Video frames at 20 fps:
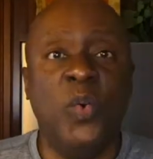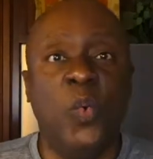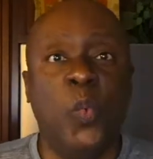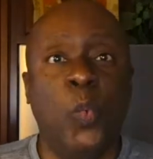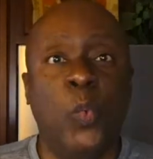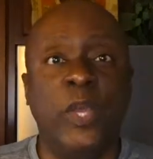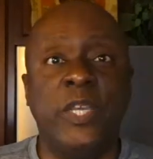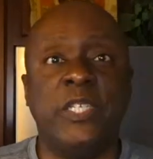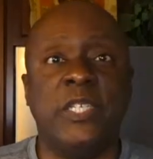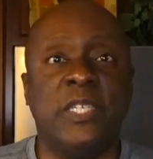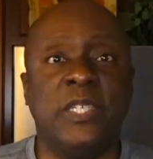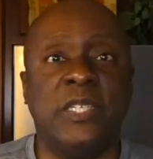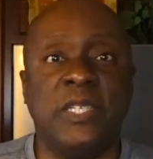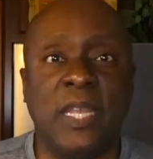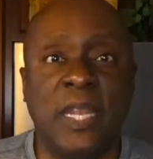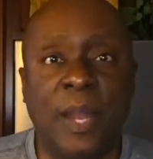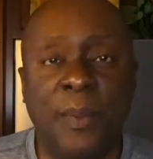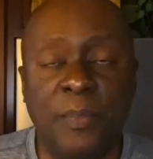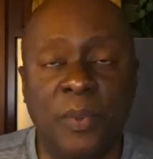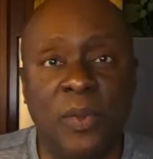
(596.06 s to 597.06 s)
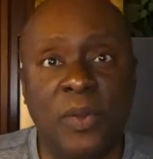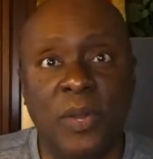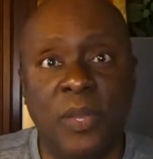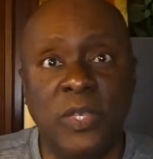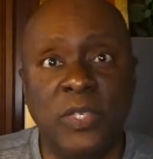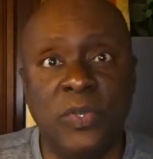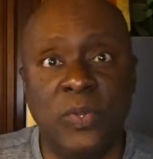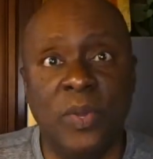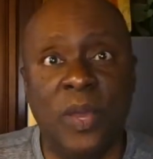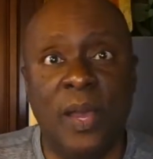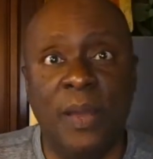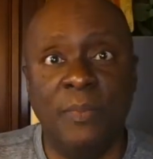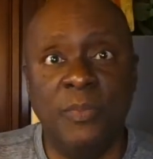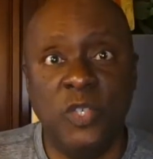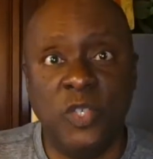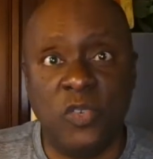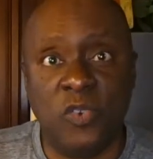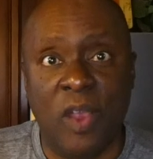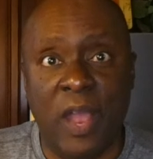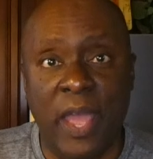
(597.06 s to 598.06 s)
Wishes that I'm going to
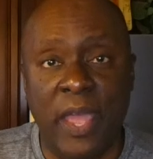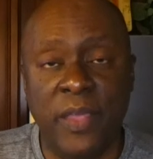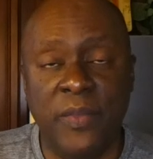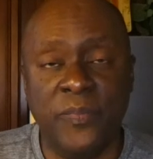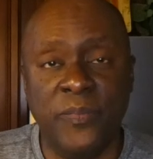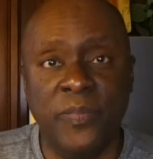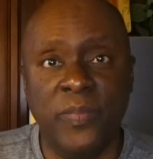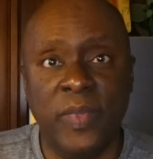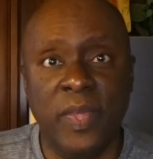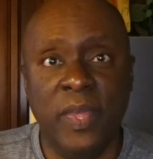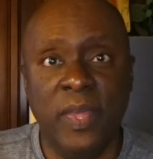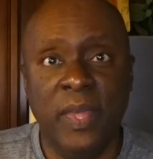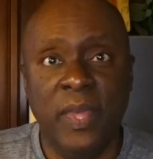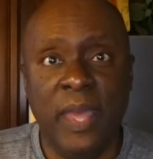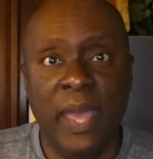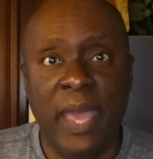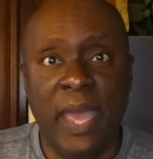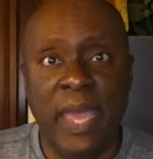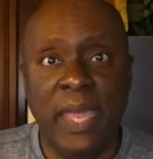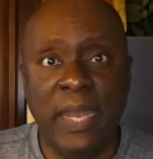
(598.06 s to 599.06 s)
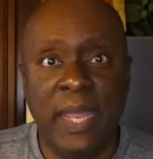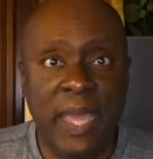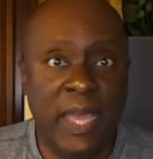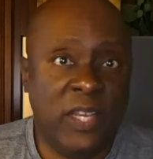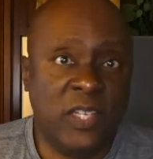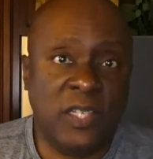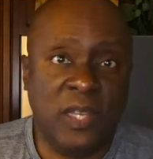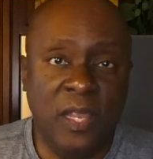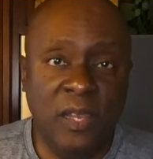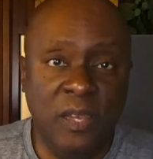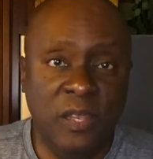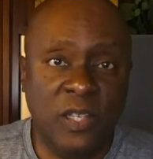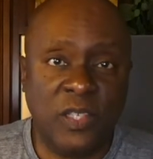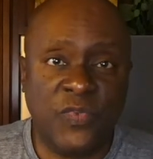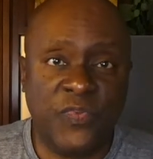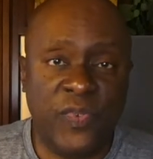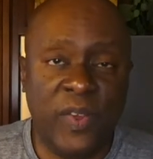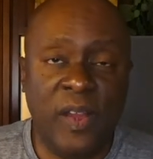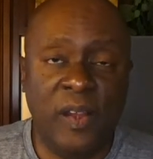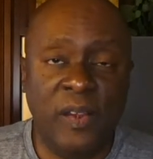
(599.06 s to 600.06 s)
um, try. And actually it looks
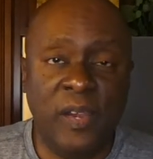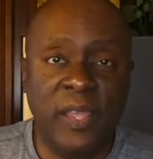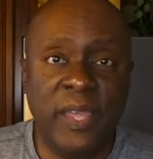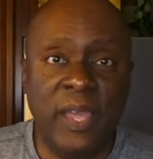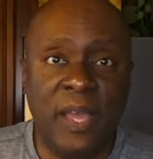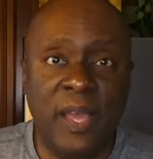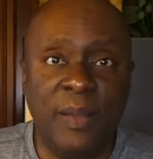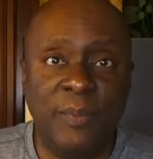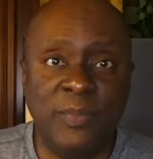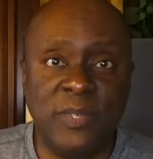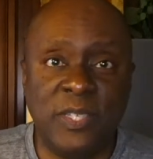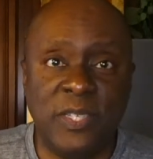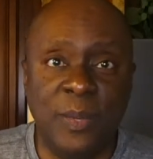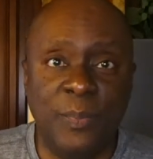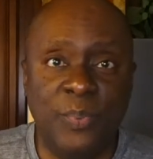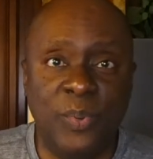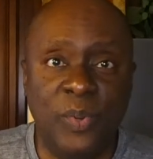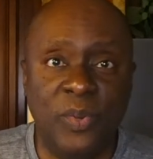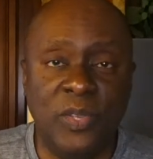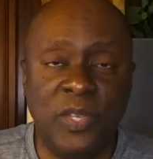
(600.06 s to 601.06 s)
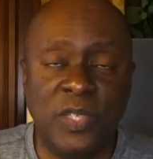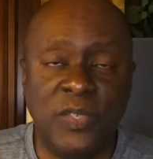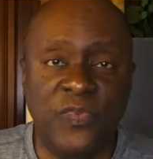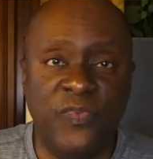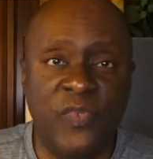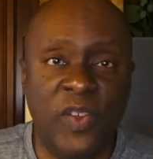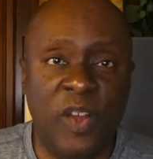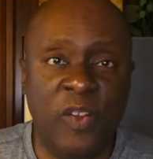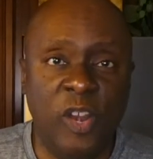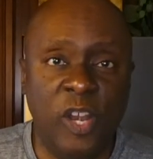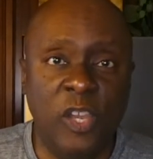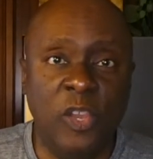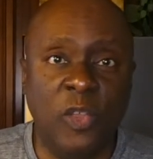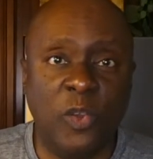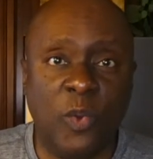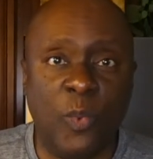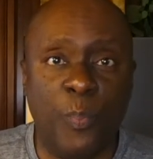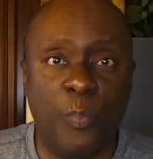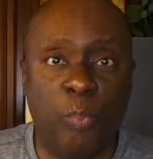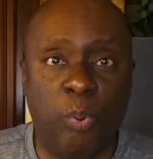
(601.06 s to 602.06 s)
fairly um, simple. It's very
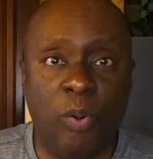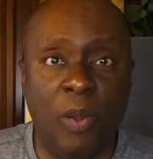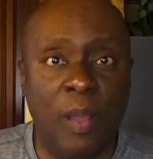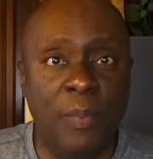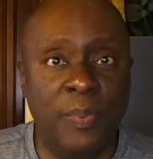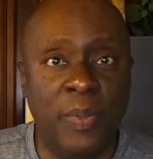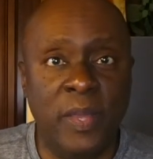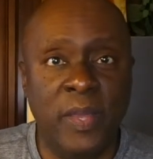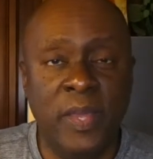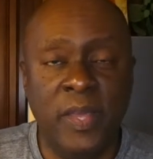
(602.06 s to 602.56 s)
little prep.